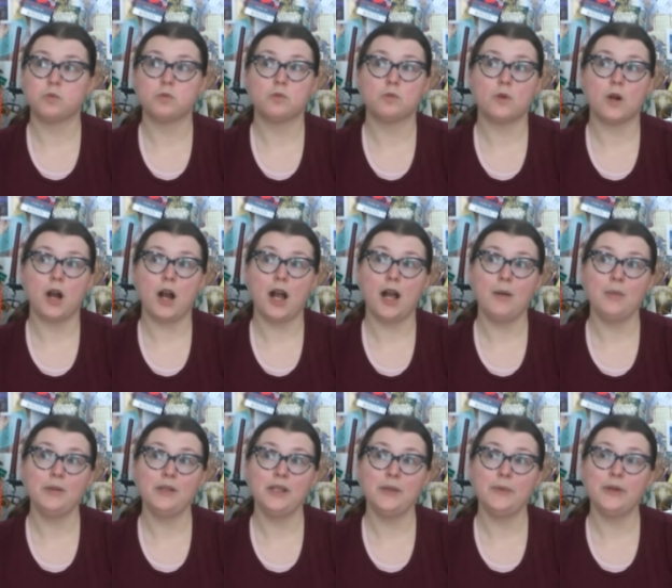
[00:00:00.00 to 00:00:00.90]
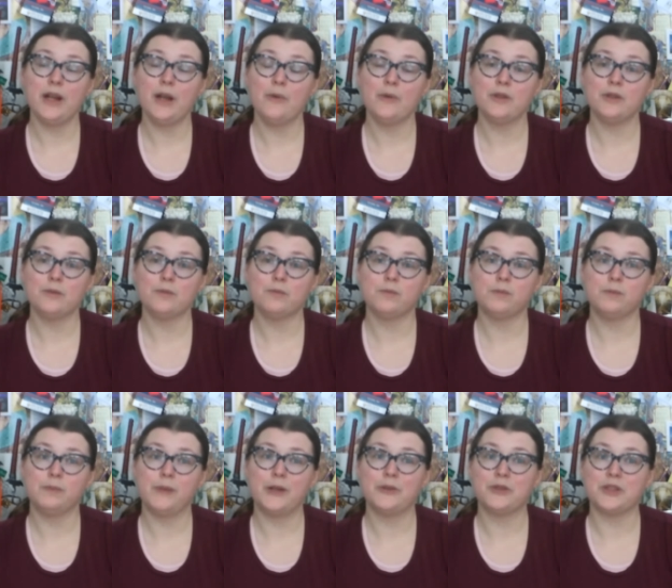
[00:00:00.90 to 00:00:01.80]
probably when I was
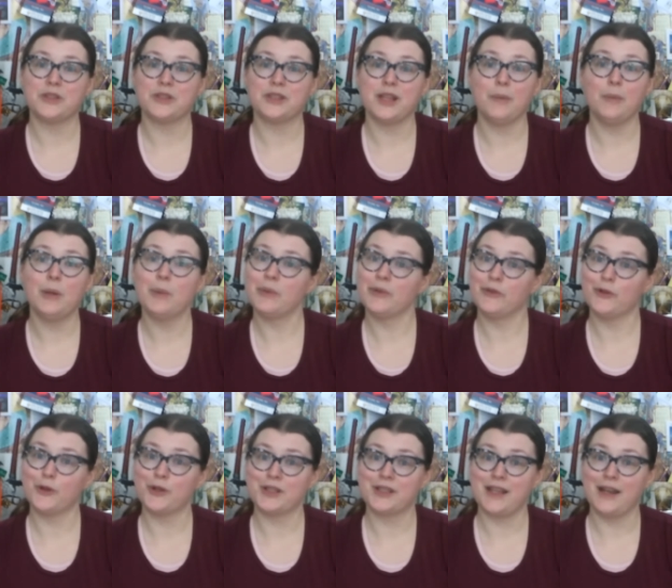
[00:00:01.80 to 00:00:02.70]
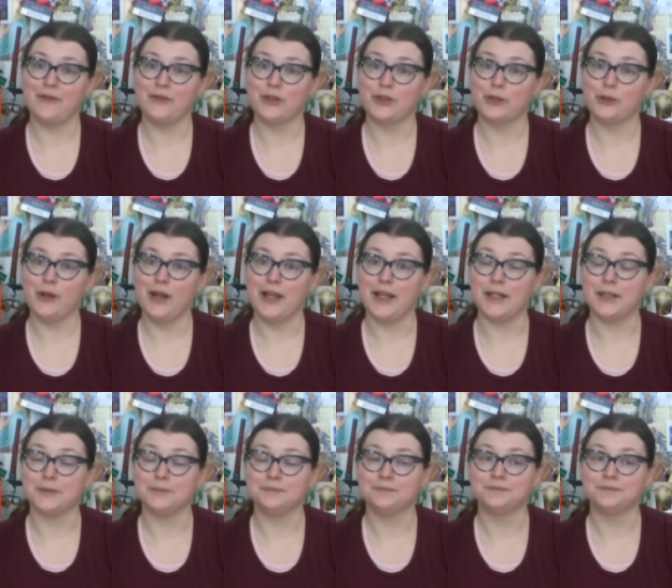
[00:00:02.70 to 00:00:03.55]
about the summer before 7th grade.